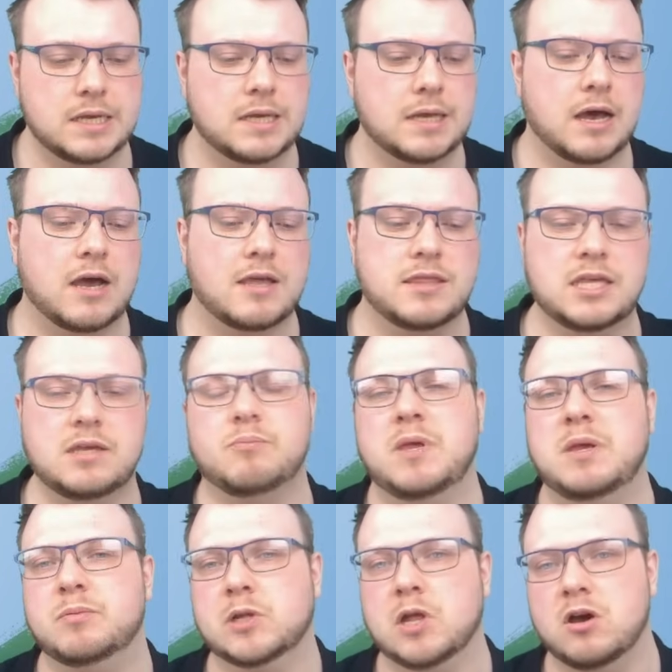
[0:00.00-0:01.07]
I think
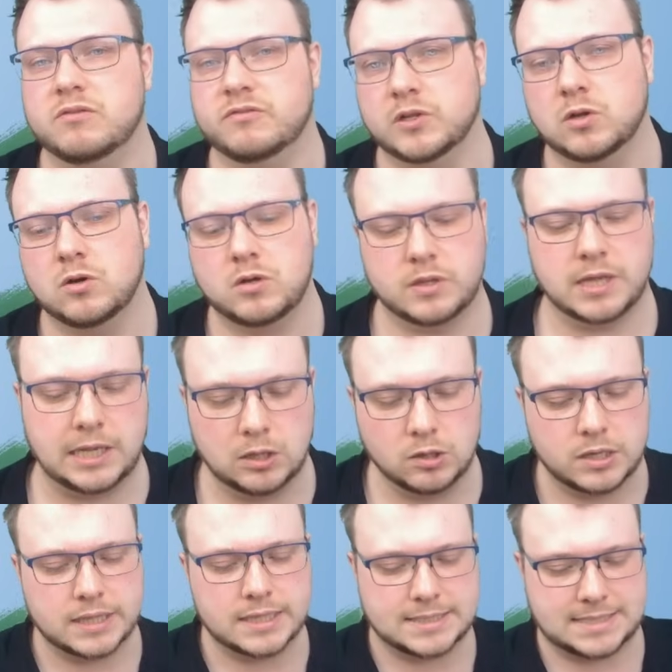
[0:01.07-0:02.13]
people overlook. They look
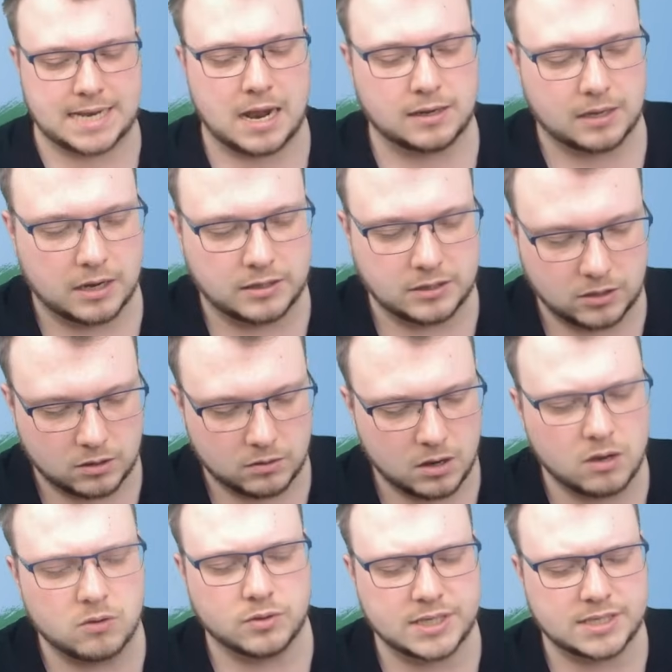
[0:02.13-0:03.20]
at the stat line and go,
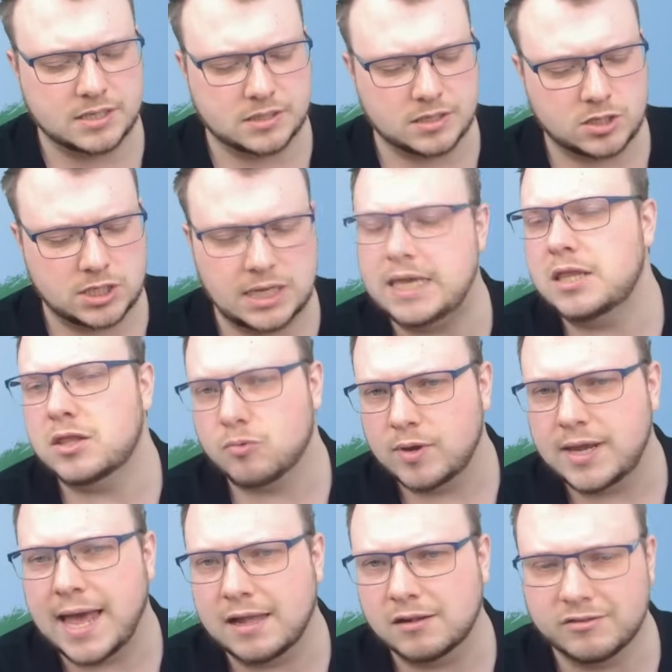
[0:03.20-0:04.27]
oh, this is a T3
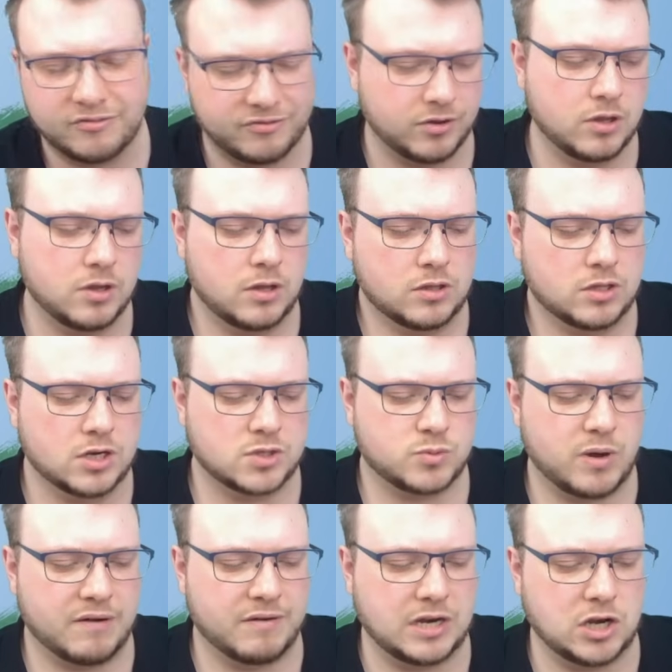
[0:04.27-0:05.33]
elf that is
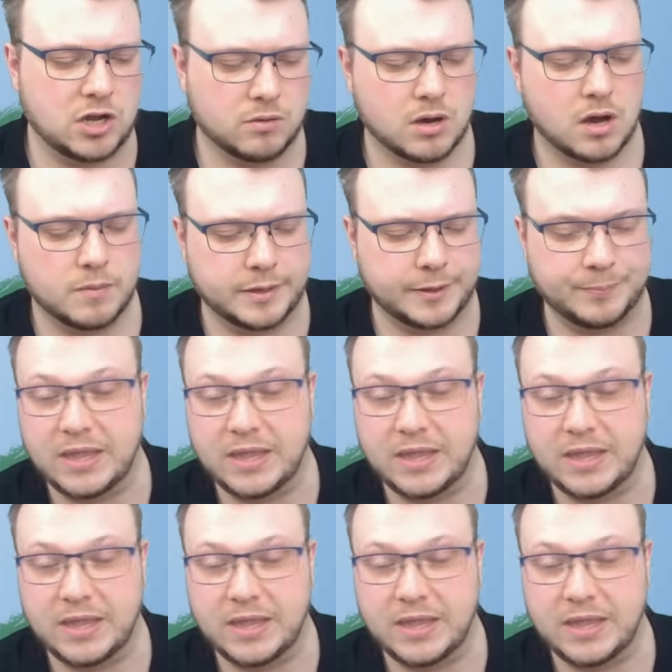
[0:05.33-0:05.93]
wearing no armor.